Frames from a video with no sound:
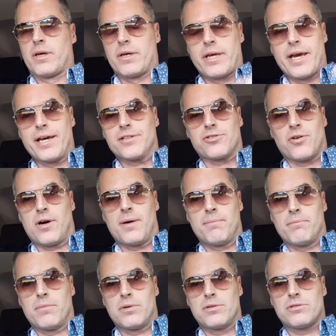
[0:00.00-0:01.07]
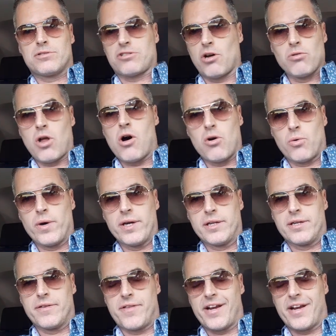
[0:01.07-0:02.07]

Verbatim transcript: Yeah, so I'm so long-winded